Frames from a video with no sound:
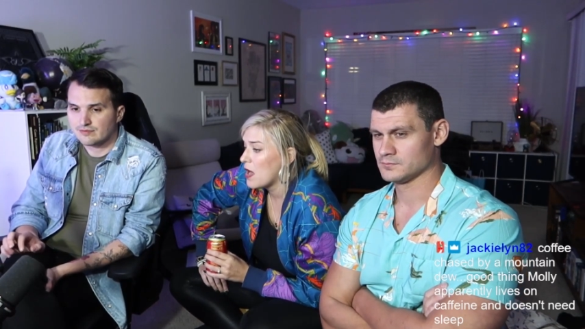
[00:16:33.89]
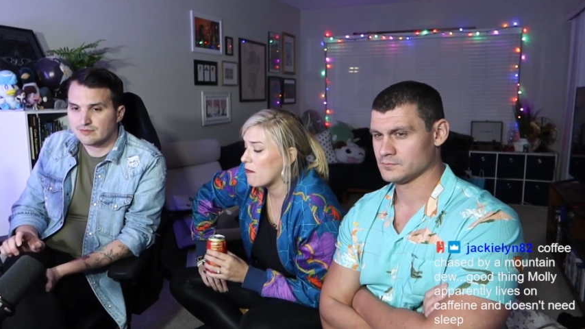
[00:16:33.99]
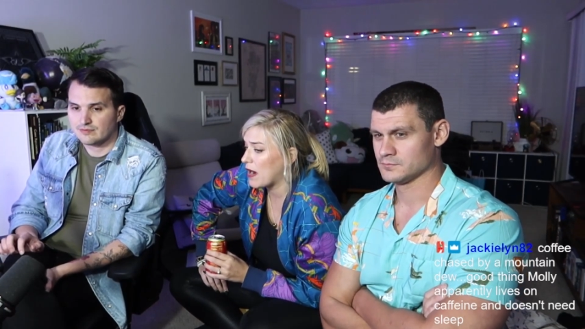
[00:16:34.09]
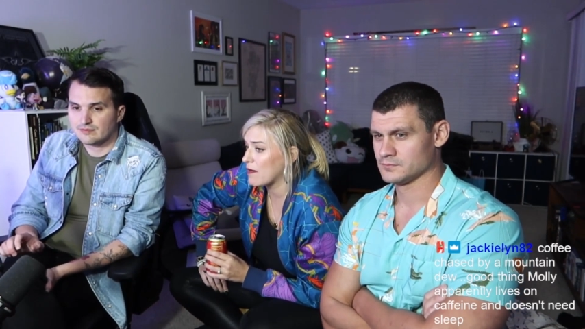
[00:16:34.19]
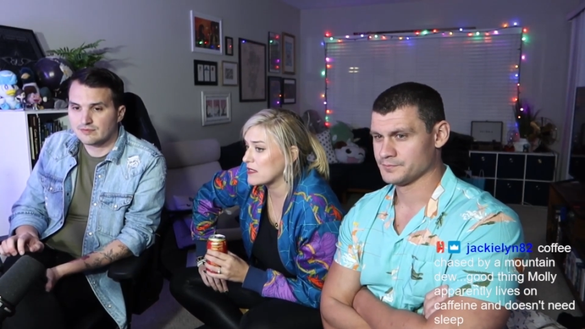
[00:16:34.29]
Speaker 1: I
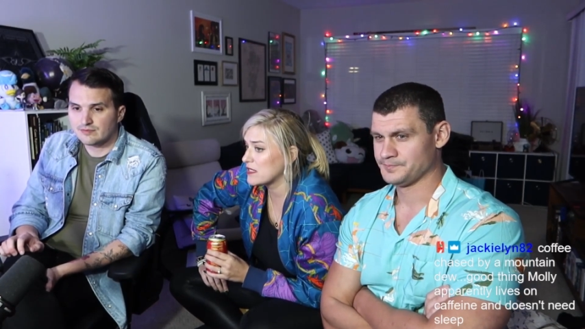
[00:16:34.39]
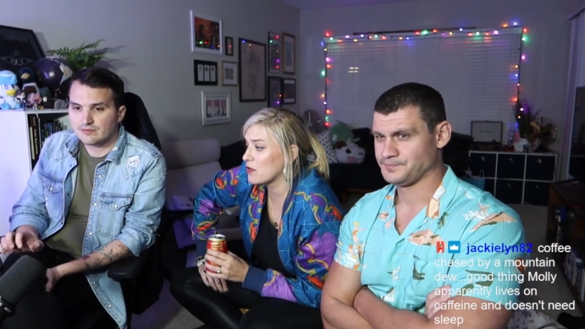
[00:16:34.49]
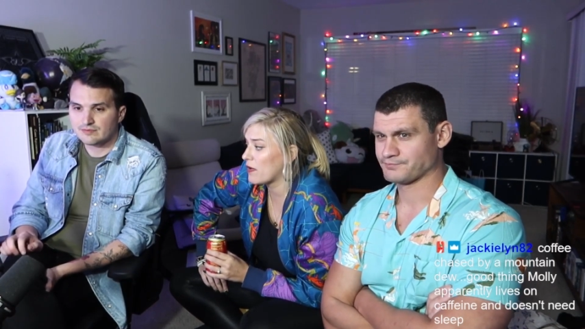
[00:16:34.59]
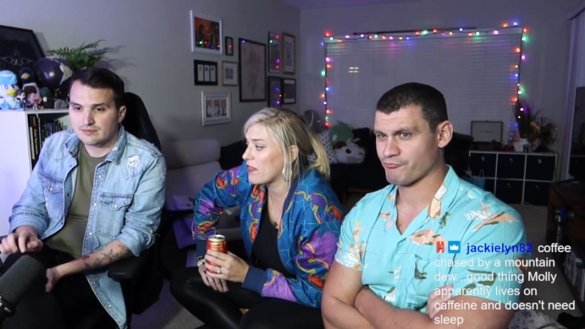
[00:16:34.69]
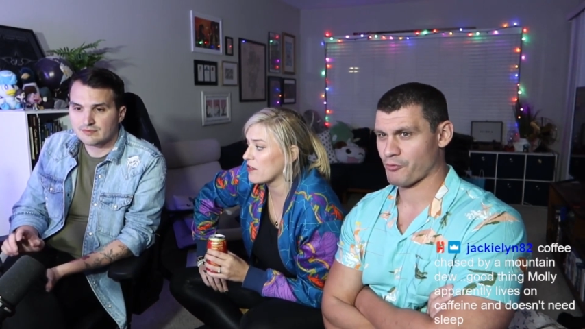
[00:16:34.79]
would still rather
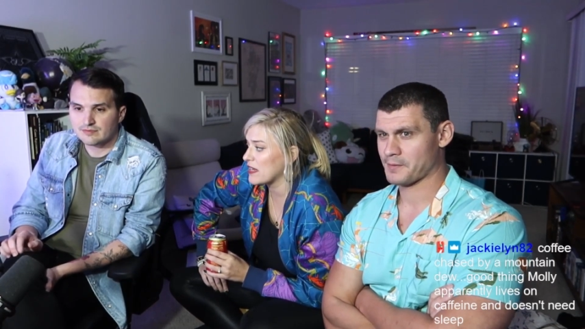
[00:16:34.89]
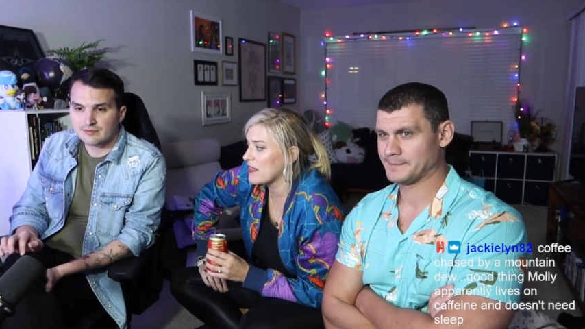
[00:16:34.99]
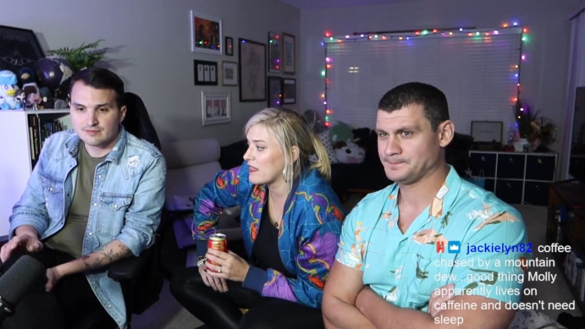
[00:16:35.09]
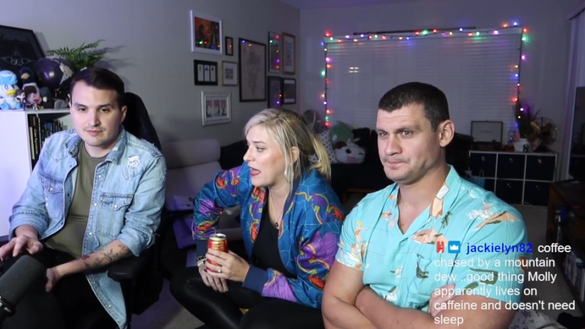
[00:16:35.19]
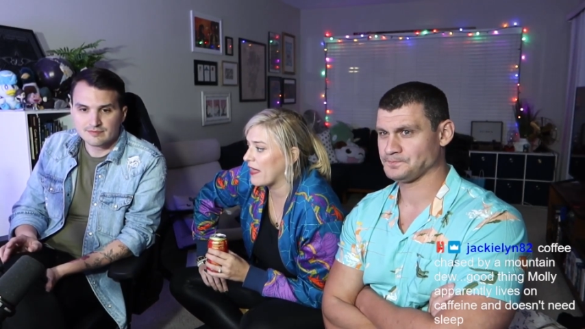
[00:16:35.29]
rather eat
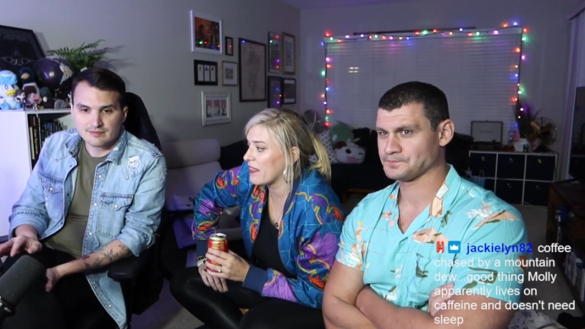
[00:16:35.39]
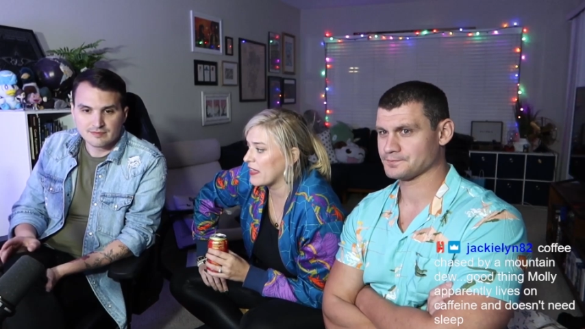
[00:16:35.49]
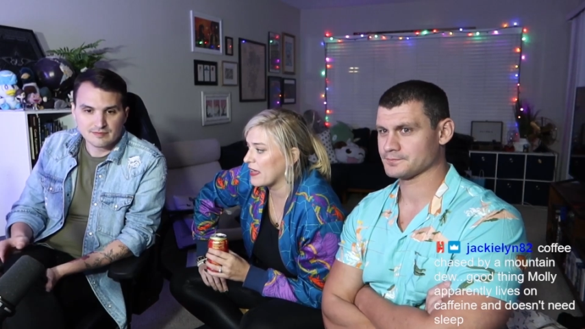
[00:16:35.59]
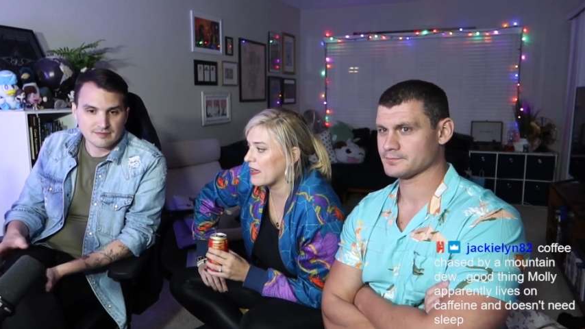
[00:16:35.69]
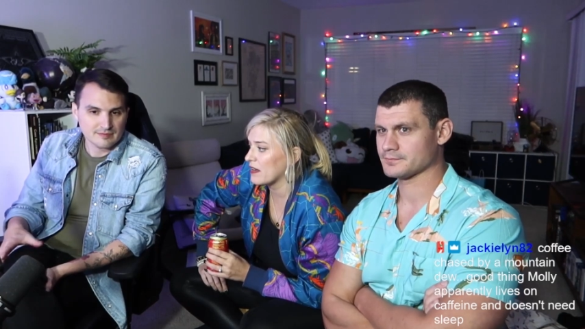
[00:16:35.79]
that
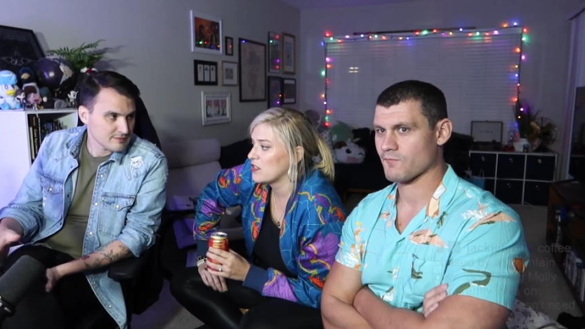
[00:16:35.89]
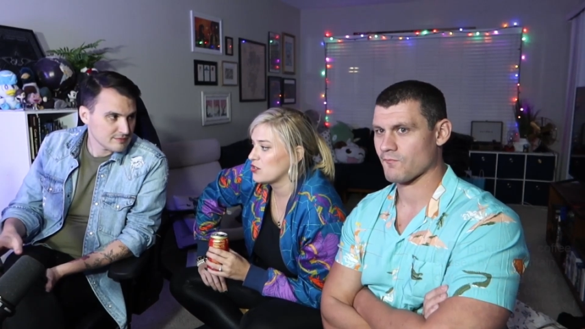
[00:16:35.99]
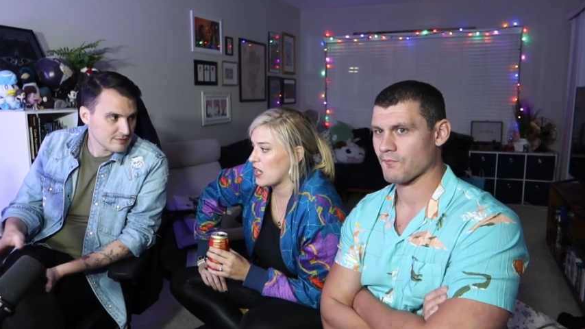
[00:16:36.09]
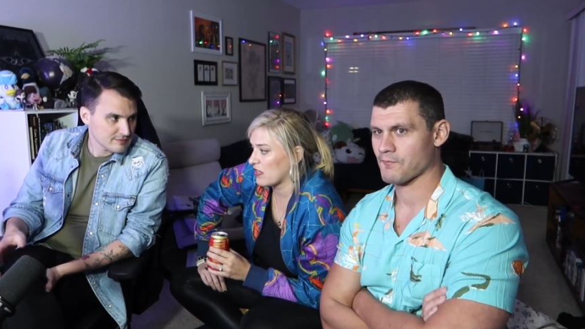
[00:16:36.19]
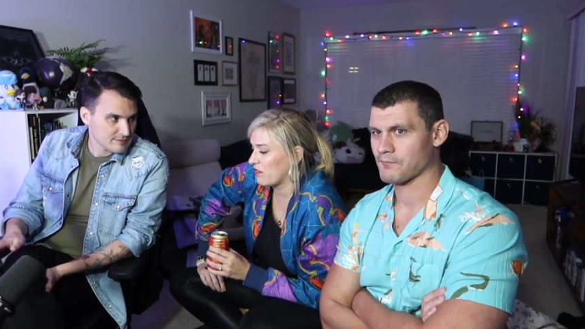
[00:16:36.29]
than
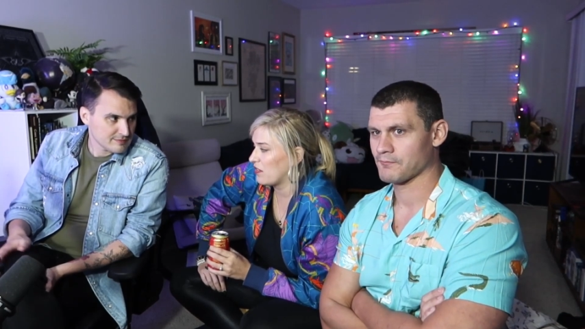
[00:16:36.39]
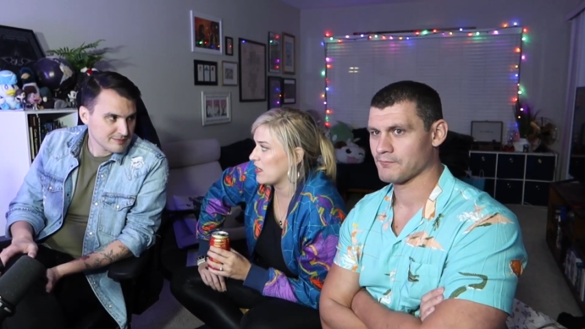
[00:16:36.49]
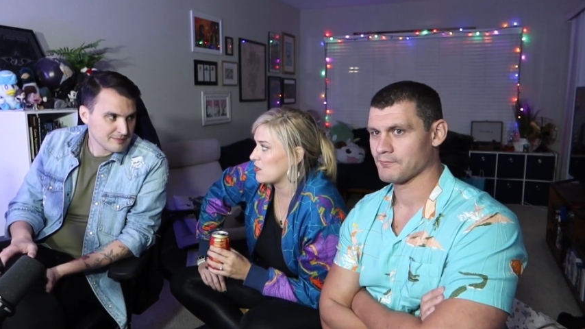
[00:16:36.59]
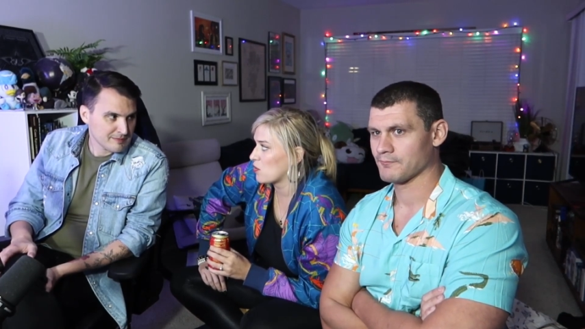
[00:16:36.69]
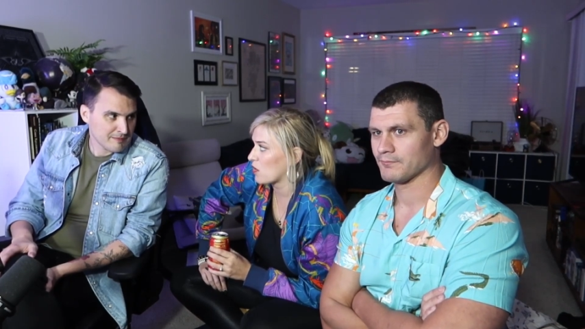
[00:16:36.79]
chocolate fudge
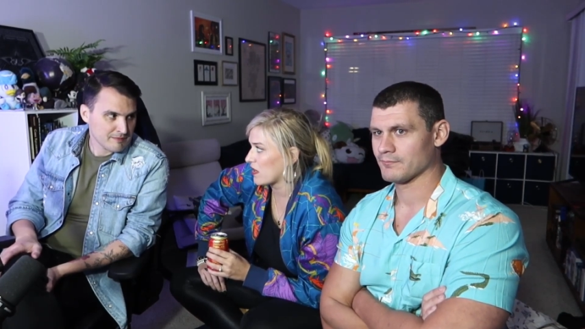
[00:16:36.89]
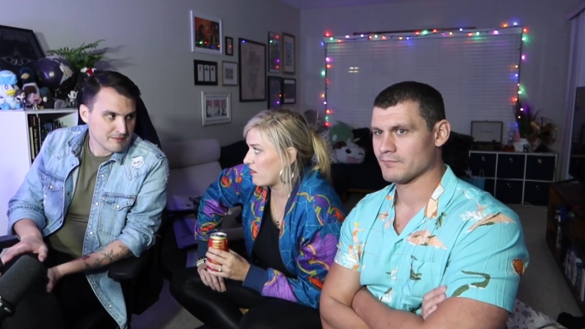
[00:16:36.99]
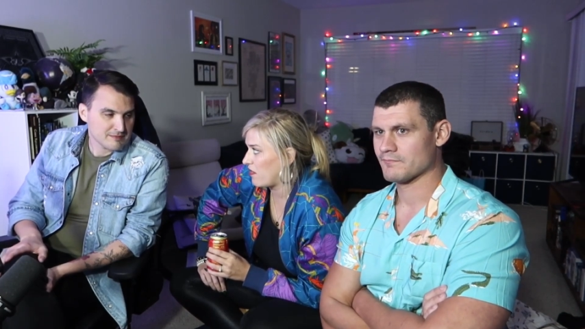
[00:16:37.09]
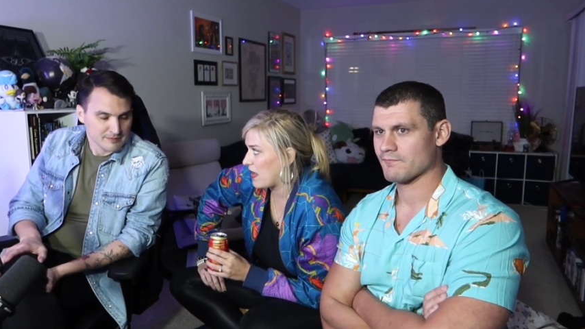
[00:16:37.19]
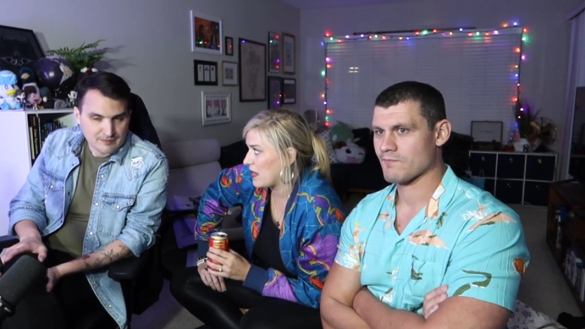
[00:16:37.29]
or confetti.